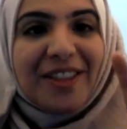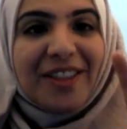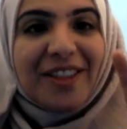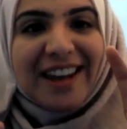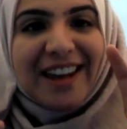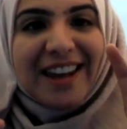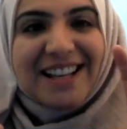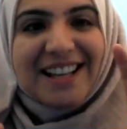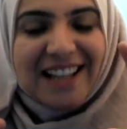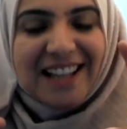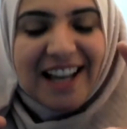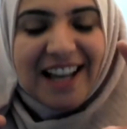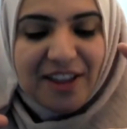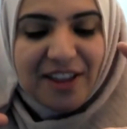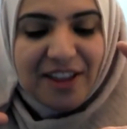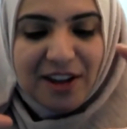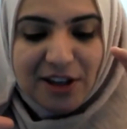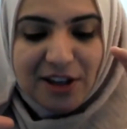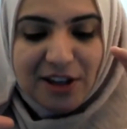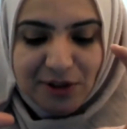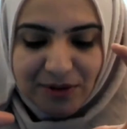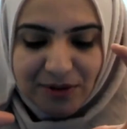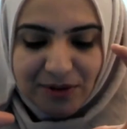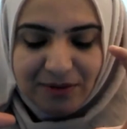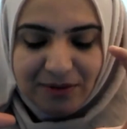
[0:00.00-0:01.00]
there's like these
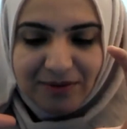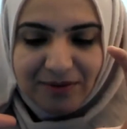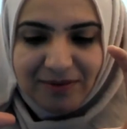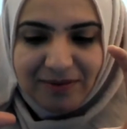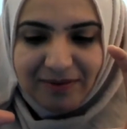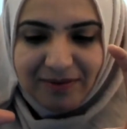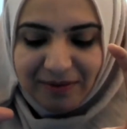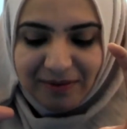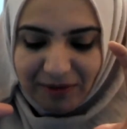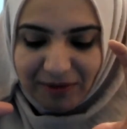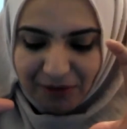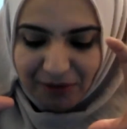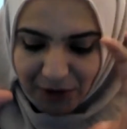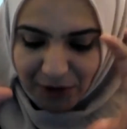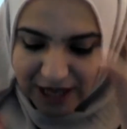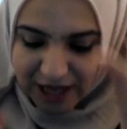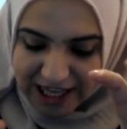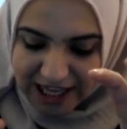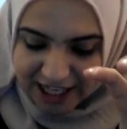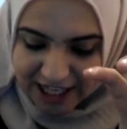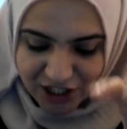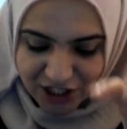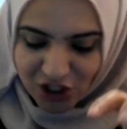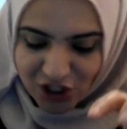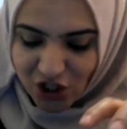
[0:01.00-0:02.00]
really
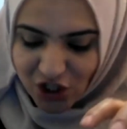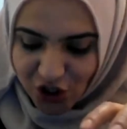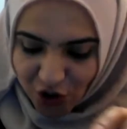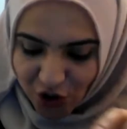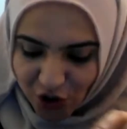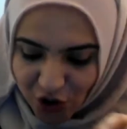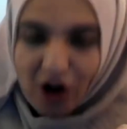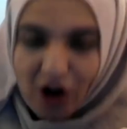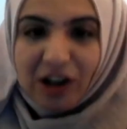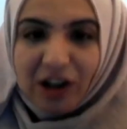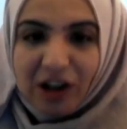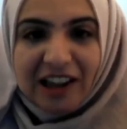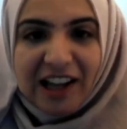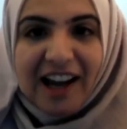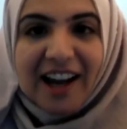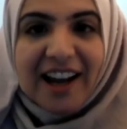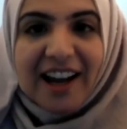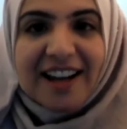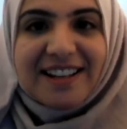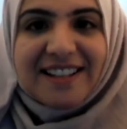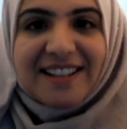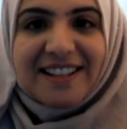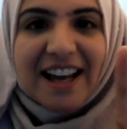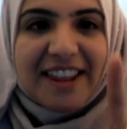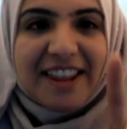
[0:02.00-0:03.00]
strong
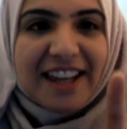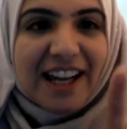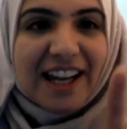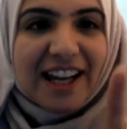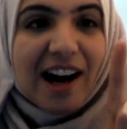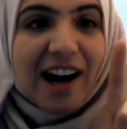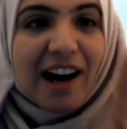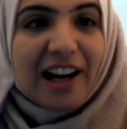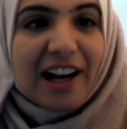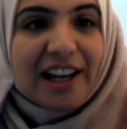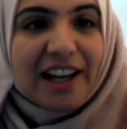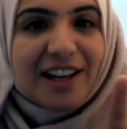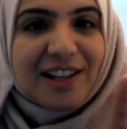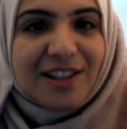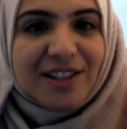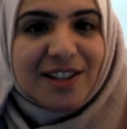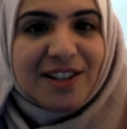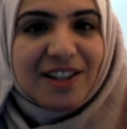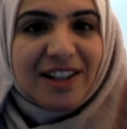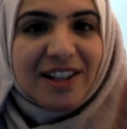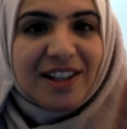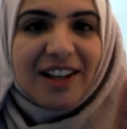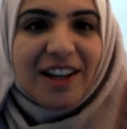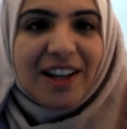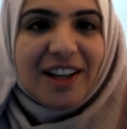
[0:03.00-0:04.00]
lights. I think Alia's
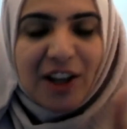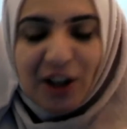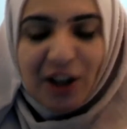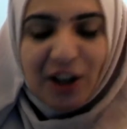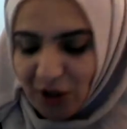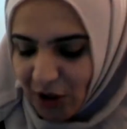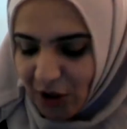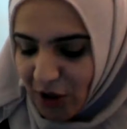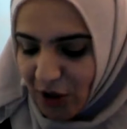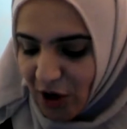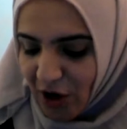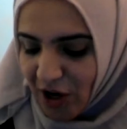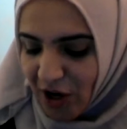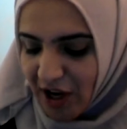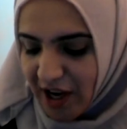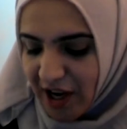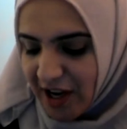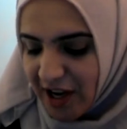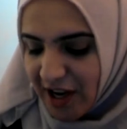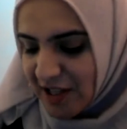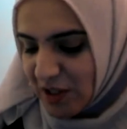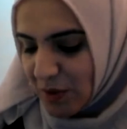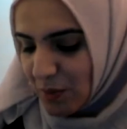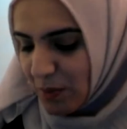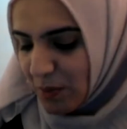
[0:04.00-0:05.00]
got
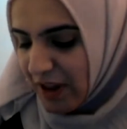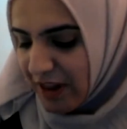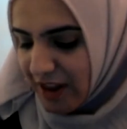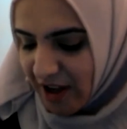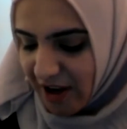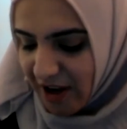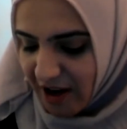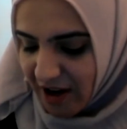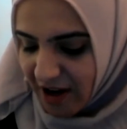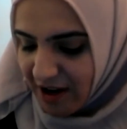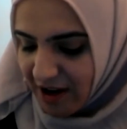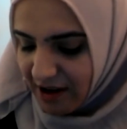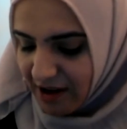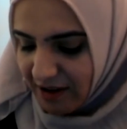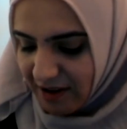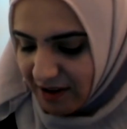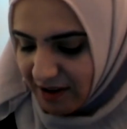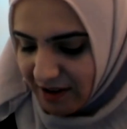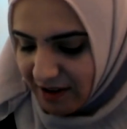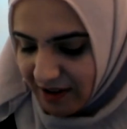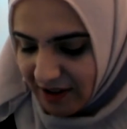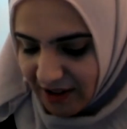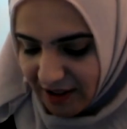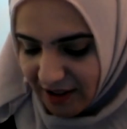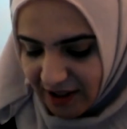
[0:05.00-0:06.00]
hers with her.
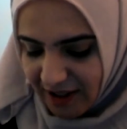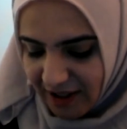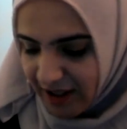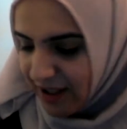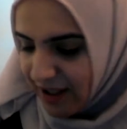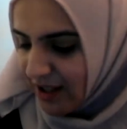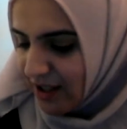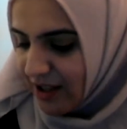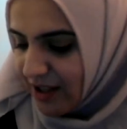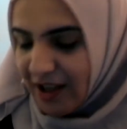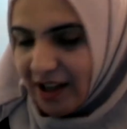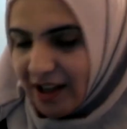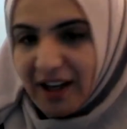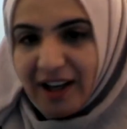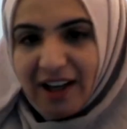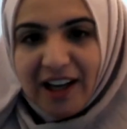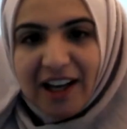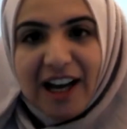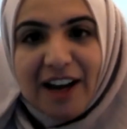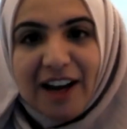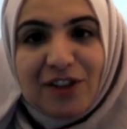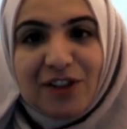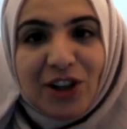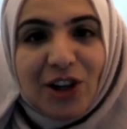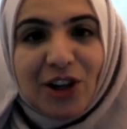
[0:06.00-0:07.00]

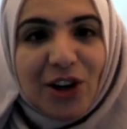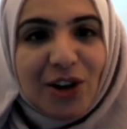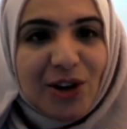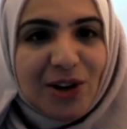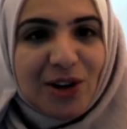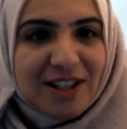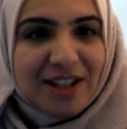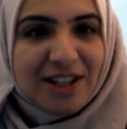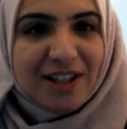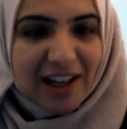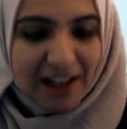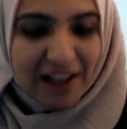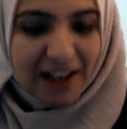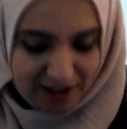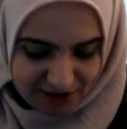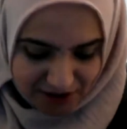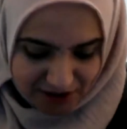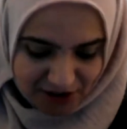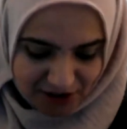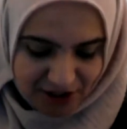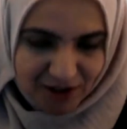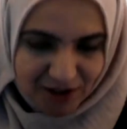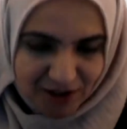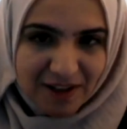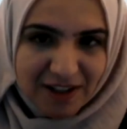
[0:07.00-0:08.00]
Have you got yours, Alia, to
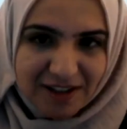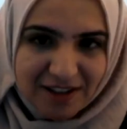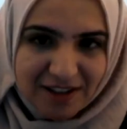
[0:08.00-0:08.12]
show us?